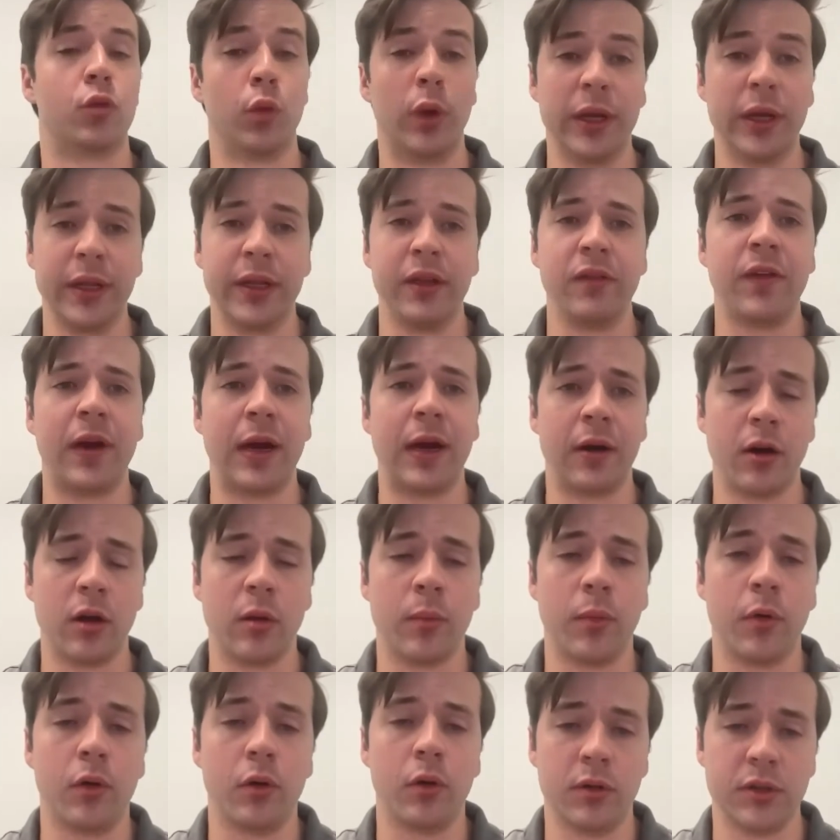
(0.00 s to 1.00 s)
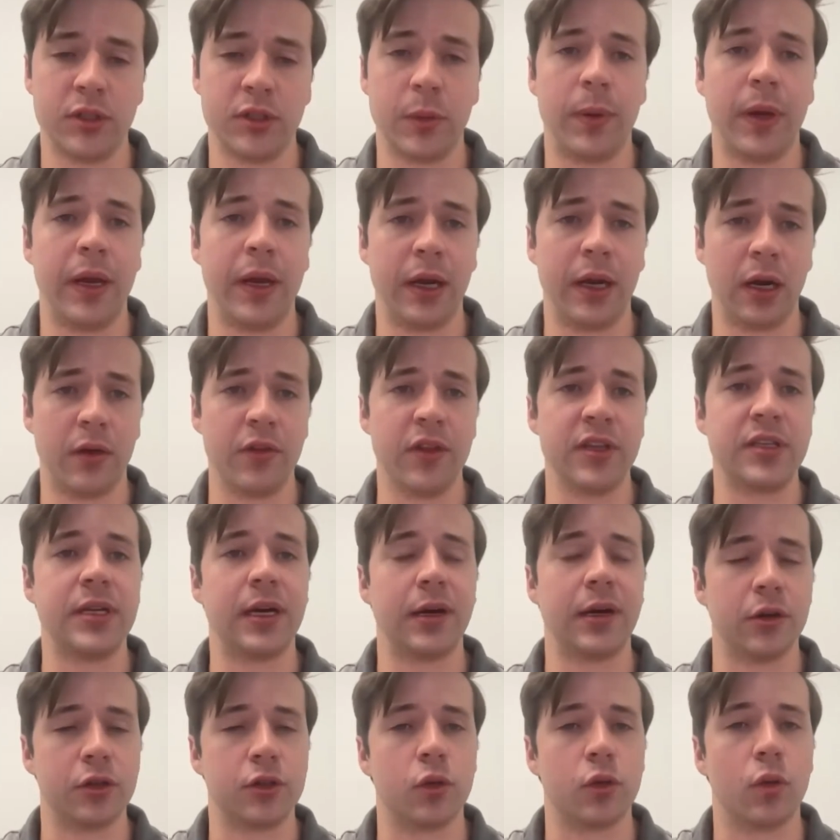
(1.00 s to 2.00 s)
really variable depending on the
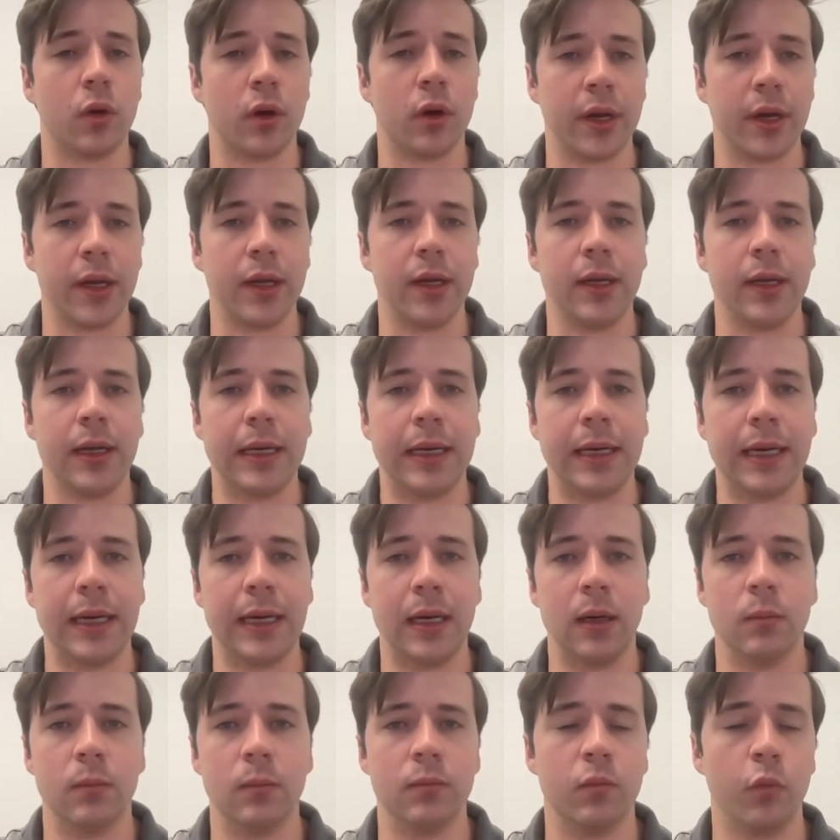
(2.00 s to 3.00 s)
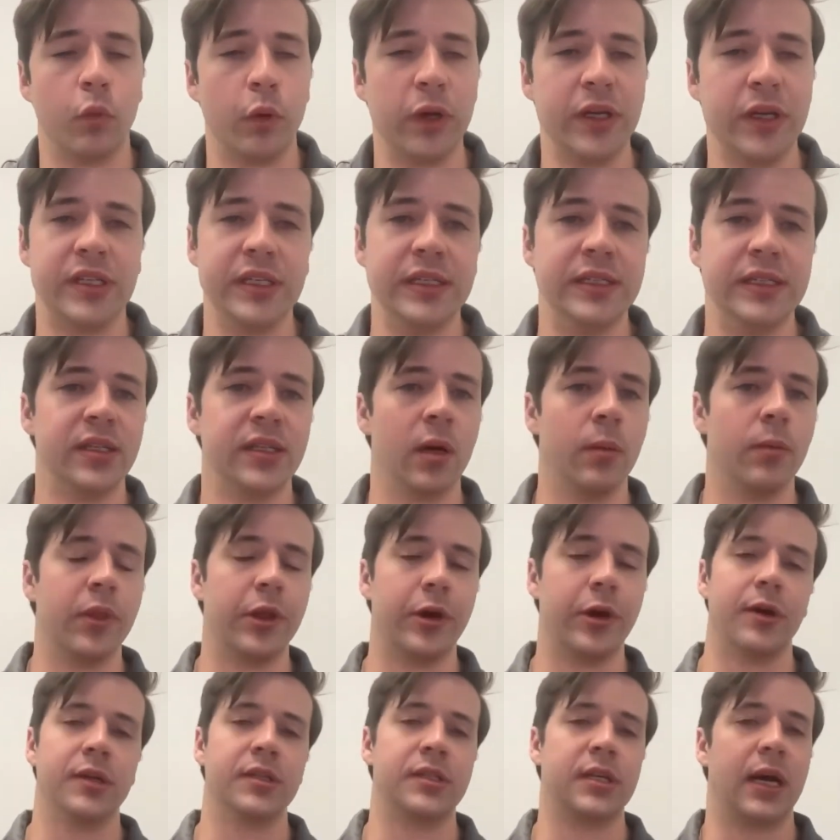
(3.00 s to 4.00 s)
territory. Um, we see some that
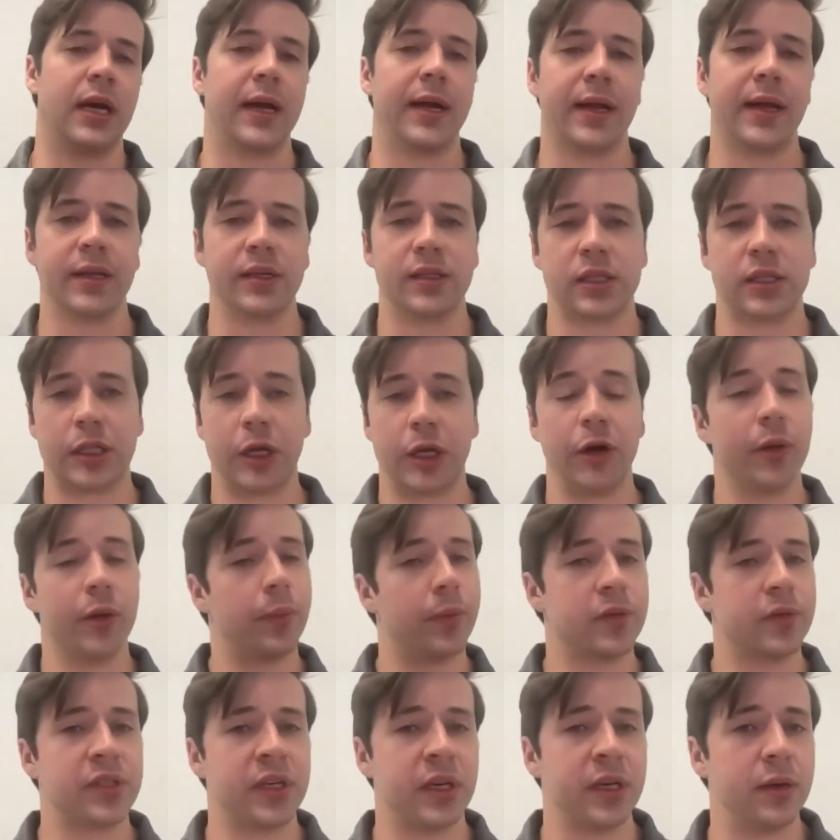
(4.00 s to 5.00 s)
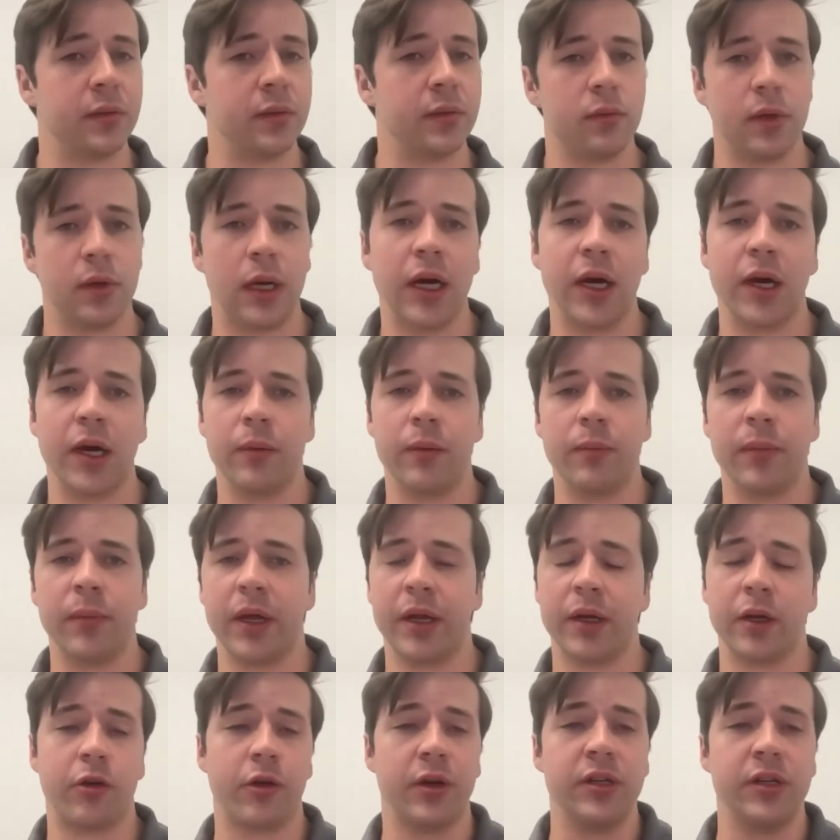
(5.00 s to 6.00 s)
are as high as 30% um,
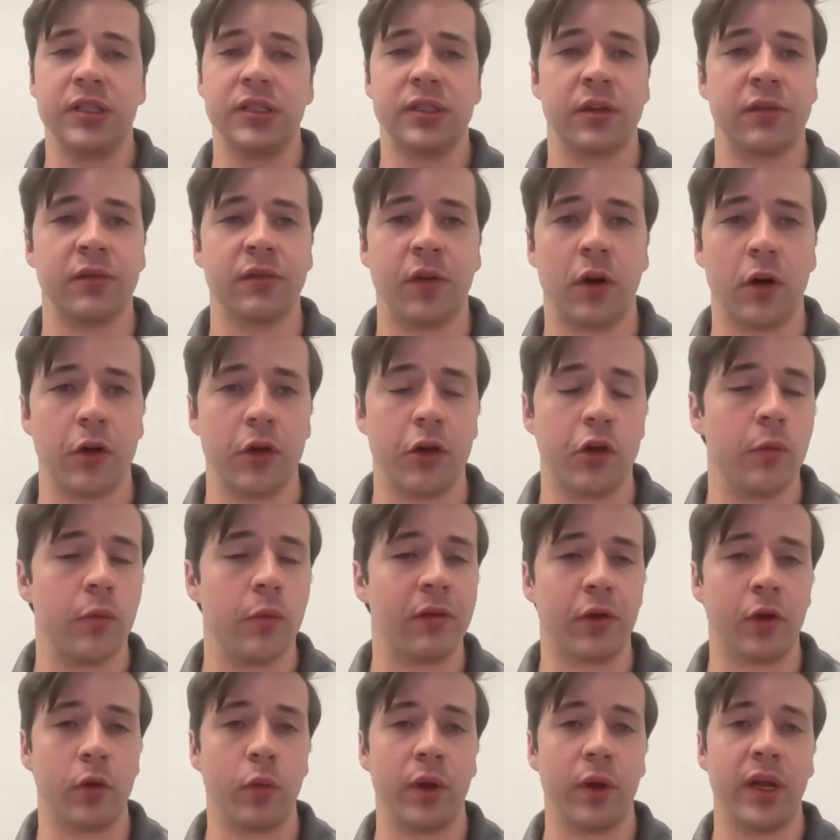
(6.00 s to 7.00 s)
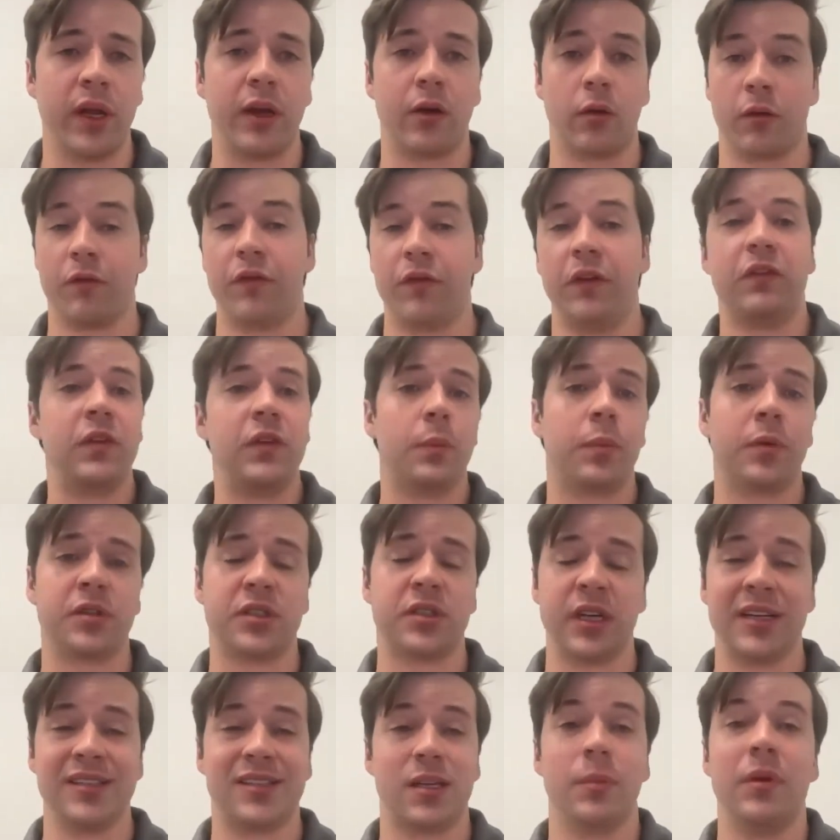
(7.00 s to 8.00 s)
increases in volume every week, or
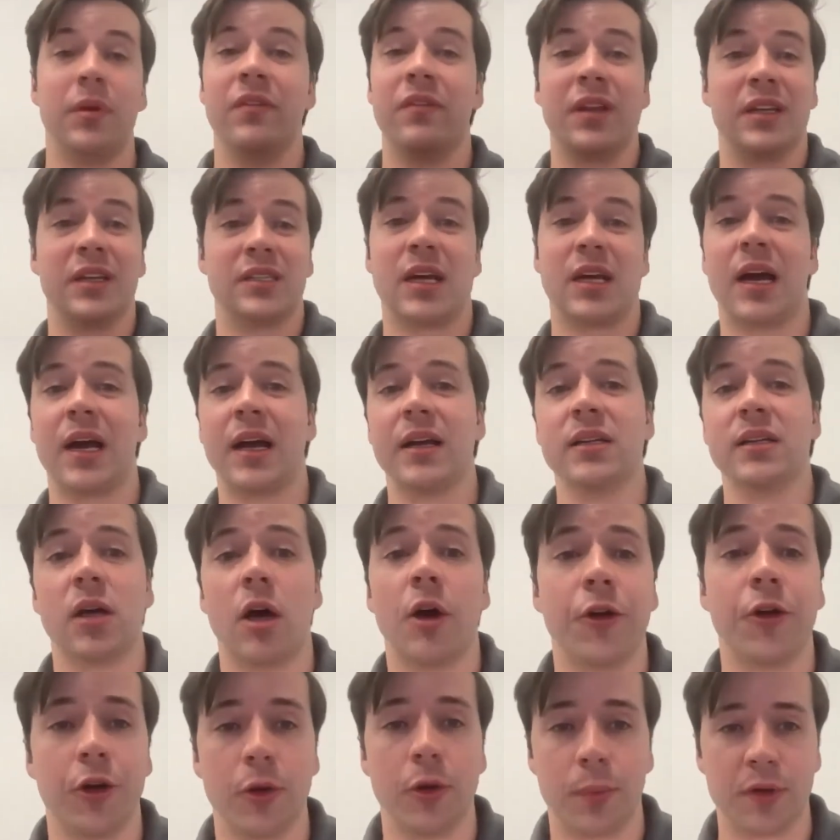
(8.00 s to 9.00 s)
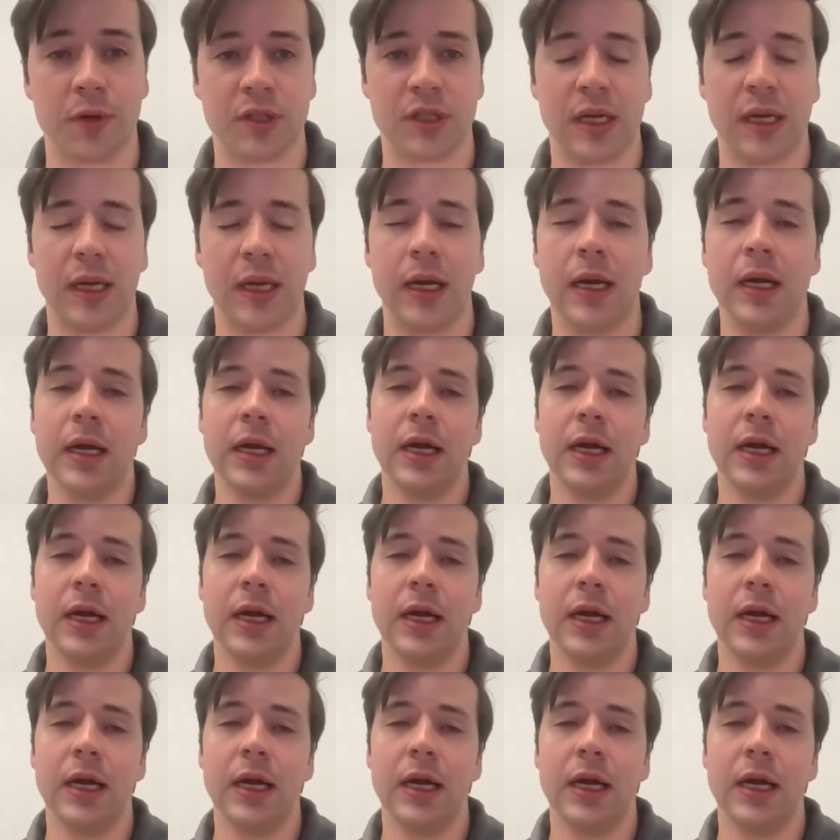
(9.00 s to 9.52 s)
50%, some even as high as 100%.